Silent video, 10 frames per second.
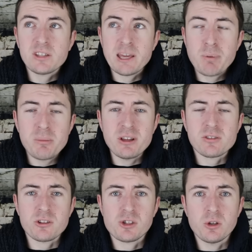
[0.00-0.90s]
like he probably used
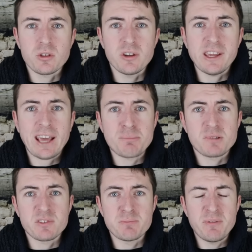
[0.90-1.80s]
to chew the kneecaps
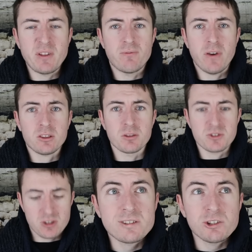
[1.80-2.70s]
of his midfield
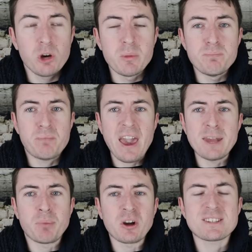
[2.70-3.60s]
victims whilst at home in
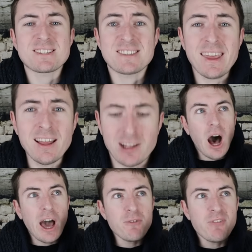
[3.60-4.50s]
bed. But still,
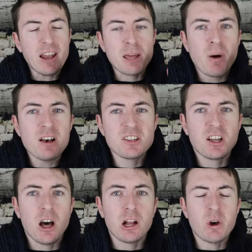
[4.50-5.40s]
I feel like
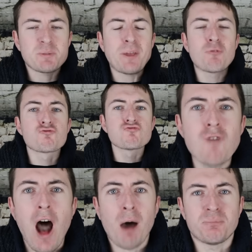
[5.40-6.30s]
Postecoglou has been
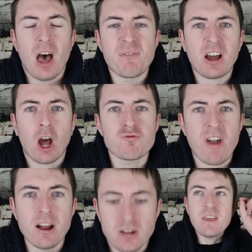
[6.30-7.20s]
robbed of a
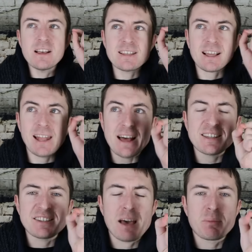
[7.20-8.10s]
career. This is a
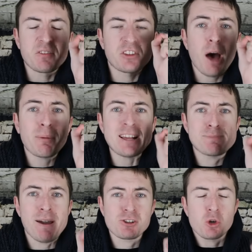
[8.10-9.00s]
classic example of a top-class
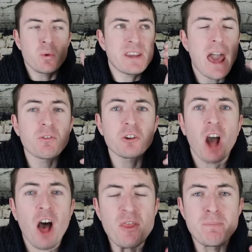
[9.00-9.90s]
manager who never
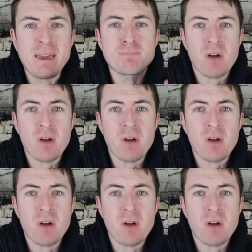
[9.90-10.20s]
got the big